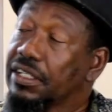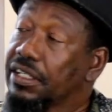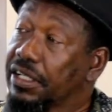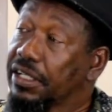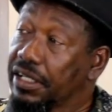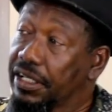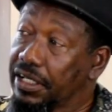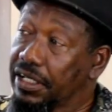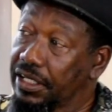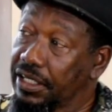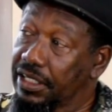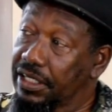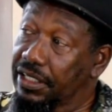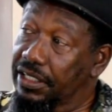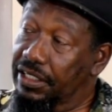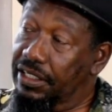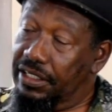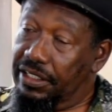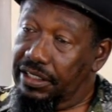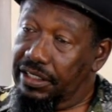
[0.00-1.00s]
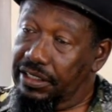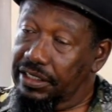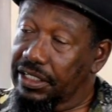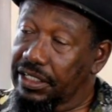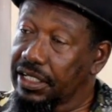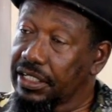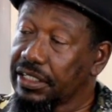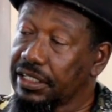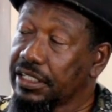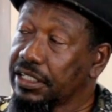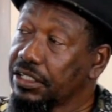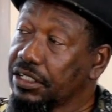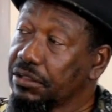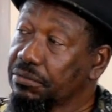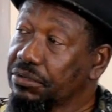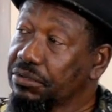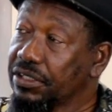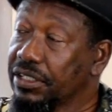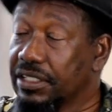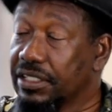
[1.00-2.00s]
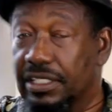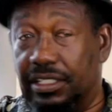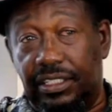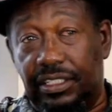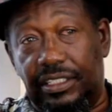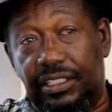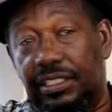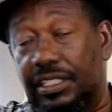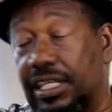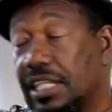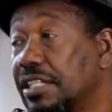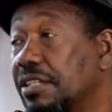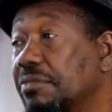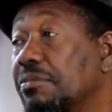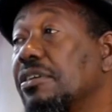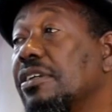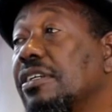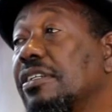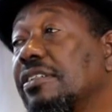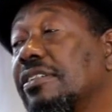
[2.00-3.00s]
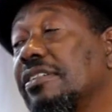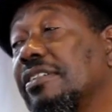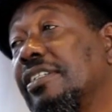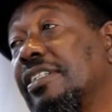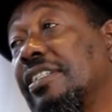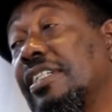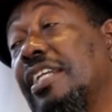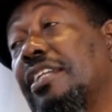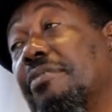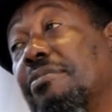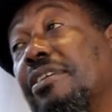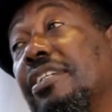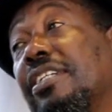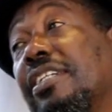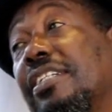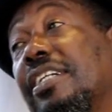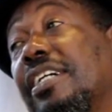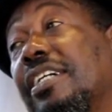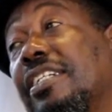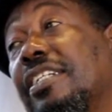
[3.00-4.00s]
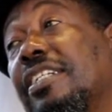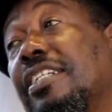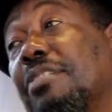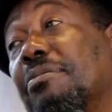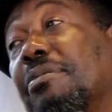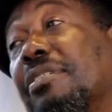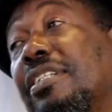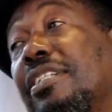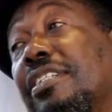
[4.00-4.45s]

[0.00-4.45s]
I started it up here in Sandy Point. In Sandy Point I started this business.